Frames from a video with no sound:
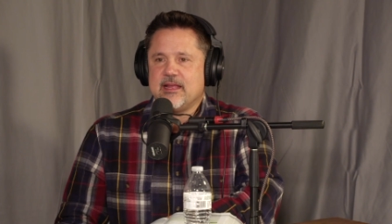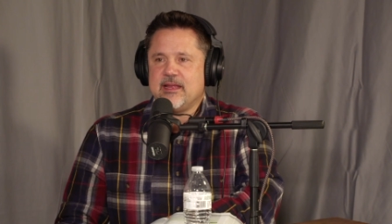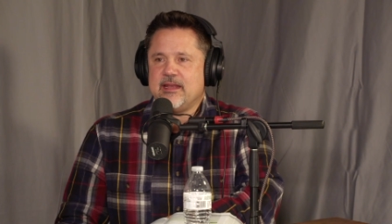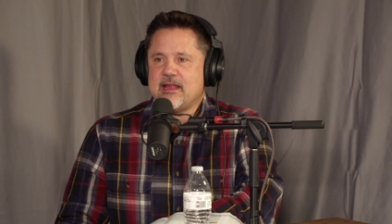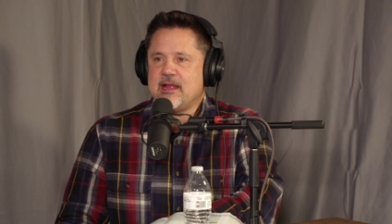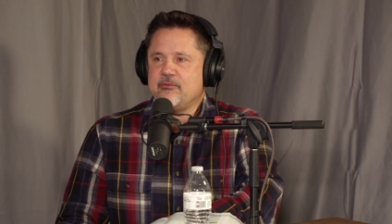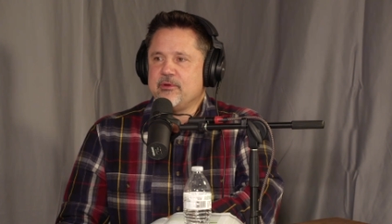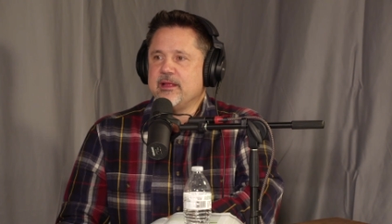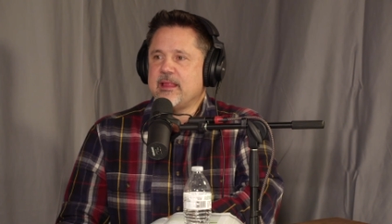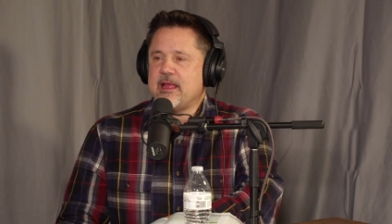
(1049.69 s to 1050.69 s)
and I
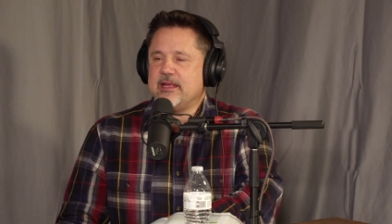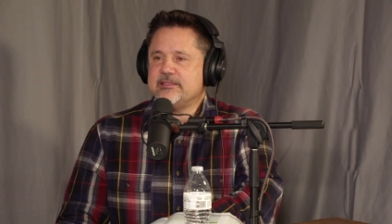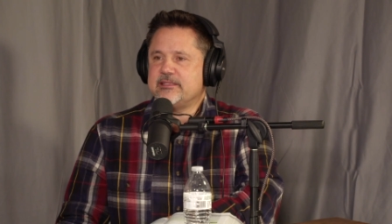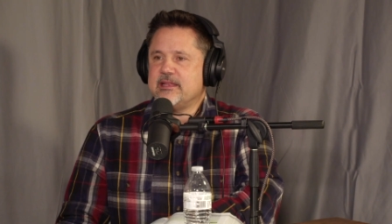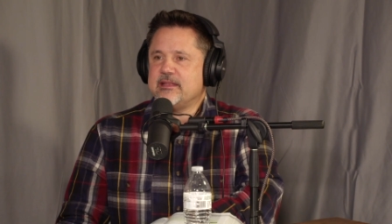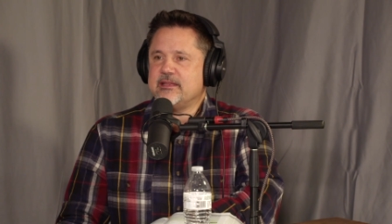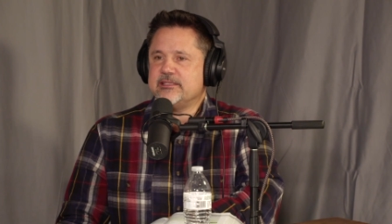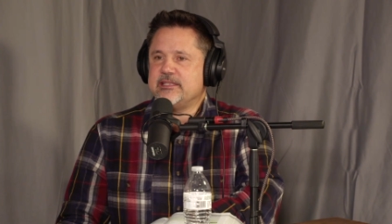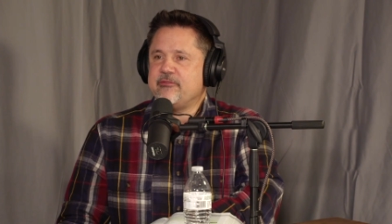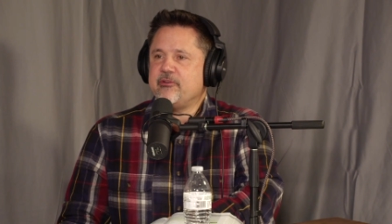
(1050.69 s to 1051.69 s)
realized that
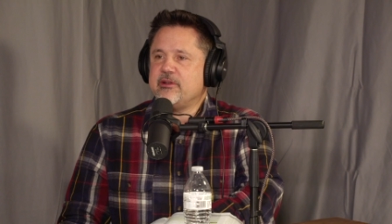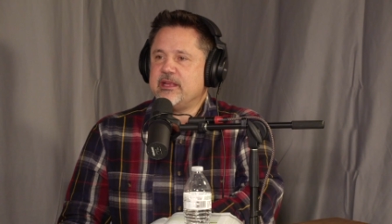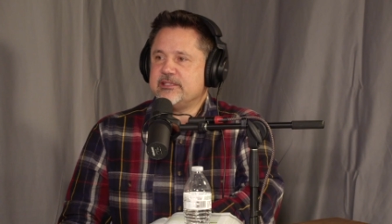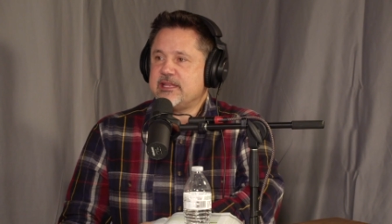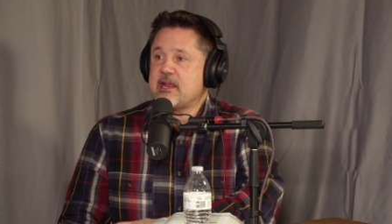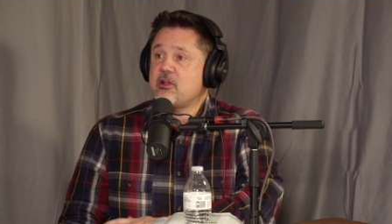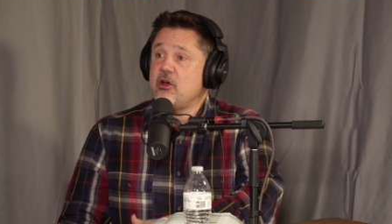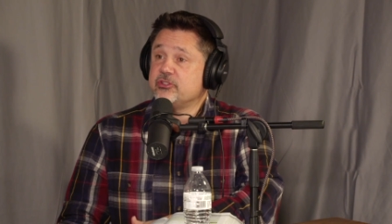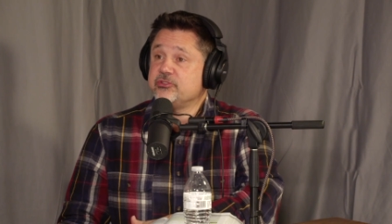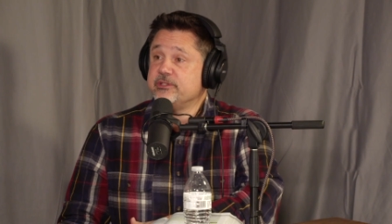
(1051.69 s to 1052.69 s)
as different as that
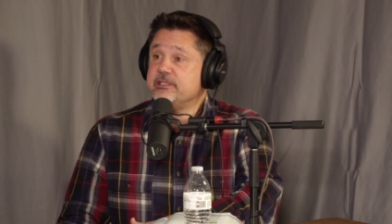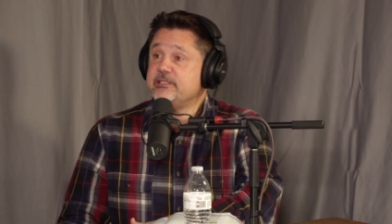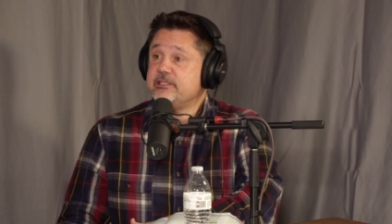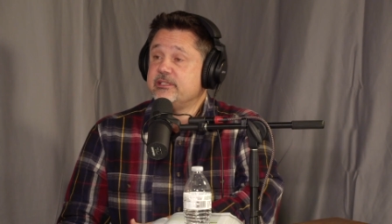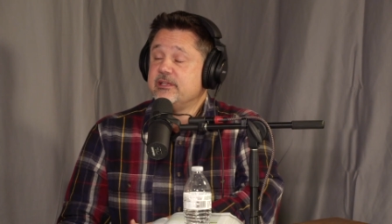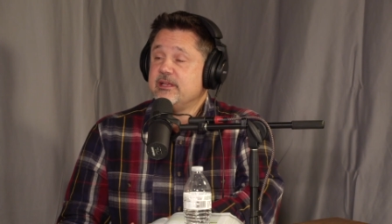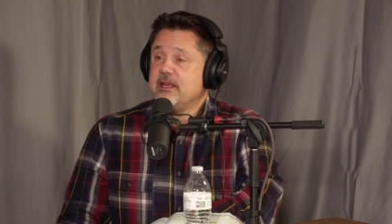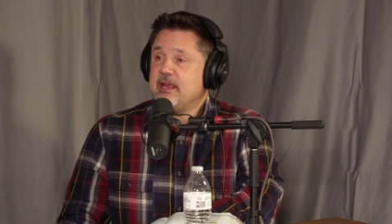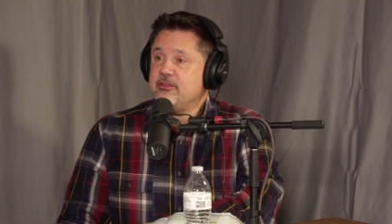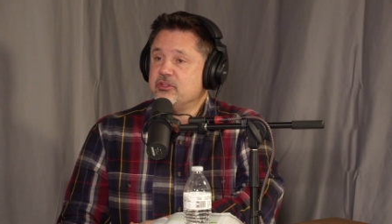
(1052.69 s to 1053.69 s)
culture is
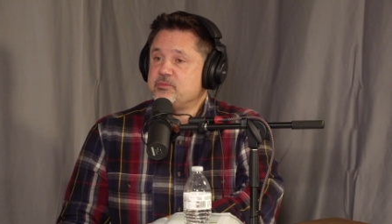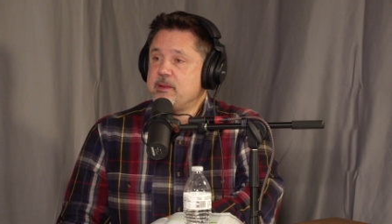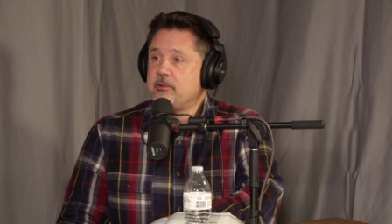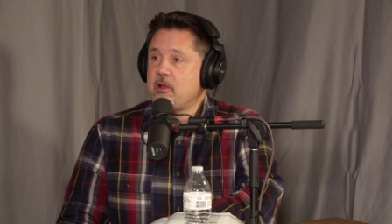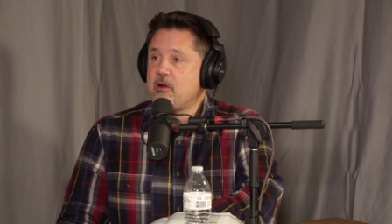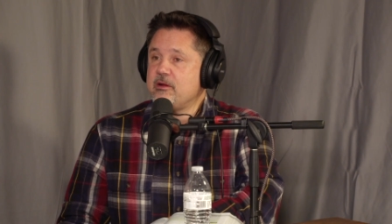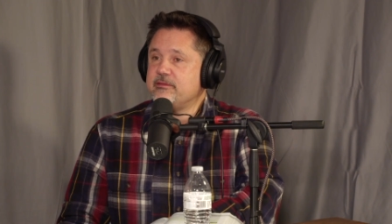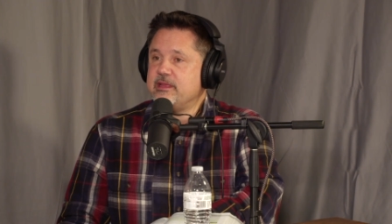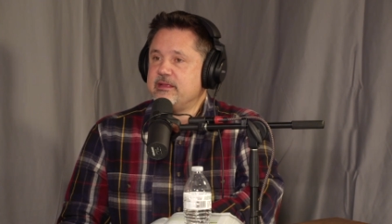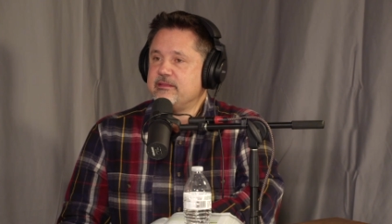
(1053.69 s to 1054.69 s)
and those people are,
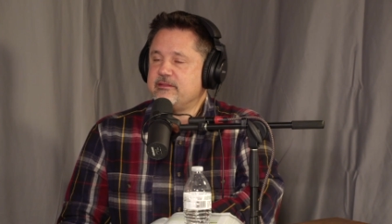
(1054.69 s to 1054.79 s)
they,